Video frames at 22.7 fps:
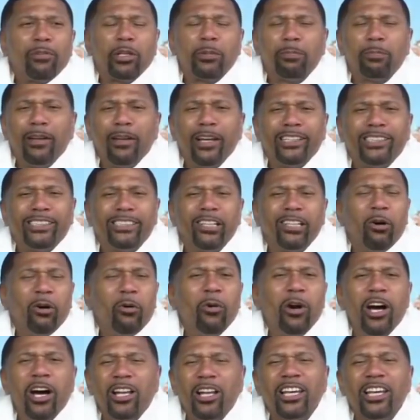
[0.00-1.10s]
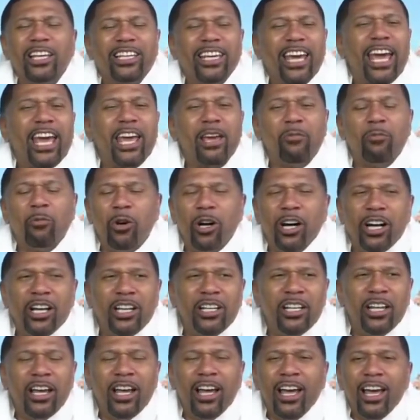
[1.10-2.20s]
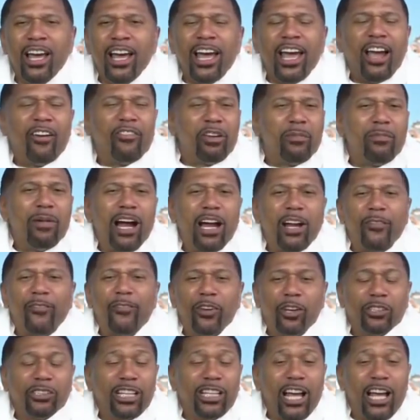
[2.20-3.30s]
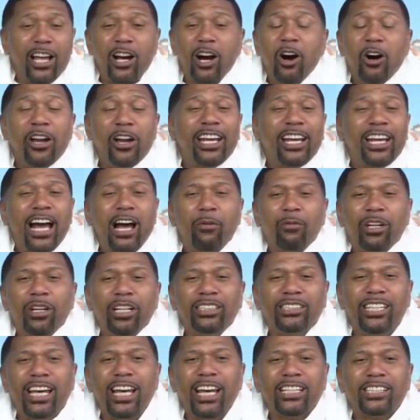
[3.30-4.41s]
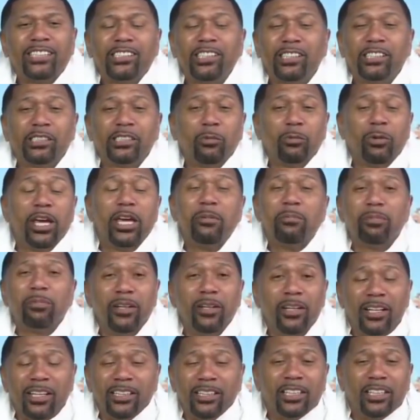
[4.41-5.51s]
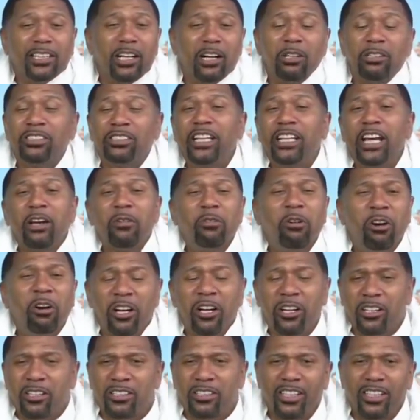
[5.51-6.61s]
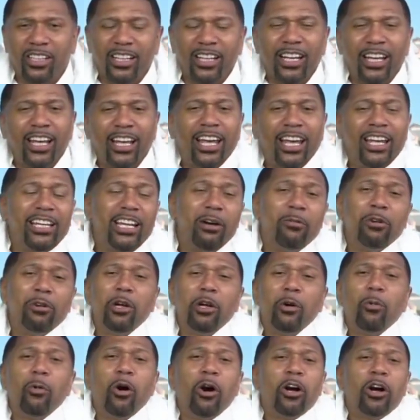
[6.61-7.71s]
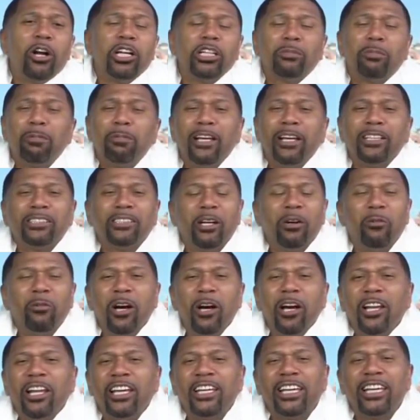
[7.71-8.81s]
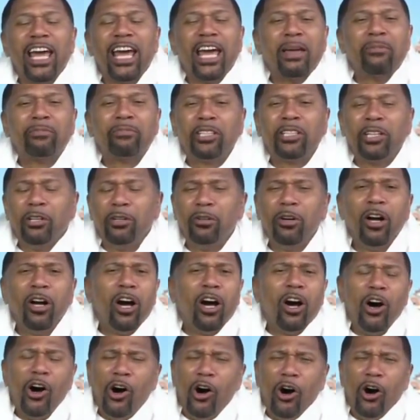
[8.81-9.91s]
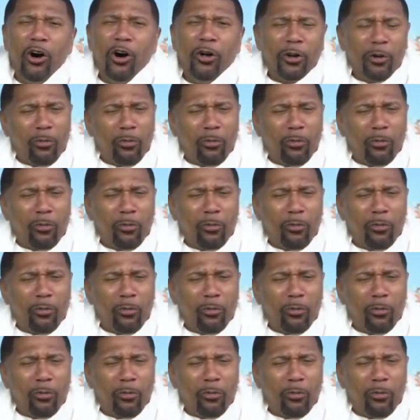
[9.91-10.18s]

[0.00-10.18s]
play so well in game 1, everybody feels like, oh, they got what it takes to sweep the Golden State Warriors. And then when the Warriors play so well in game 2, oh, the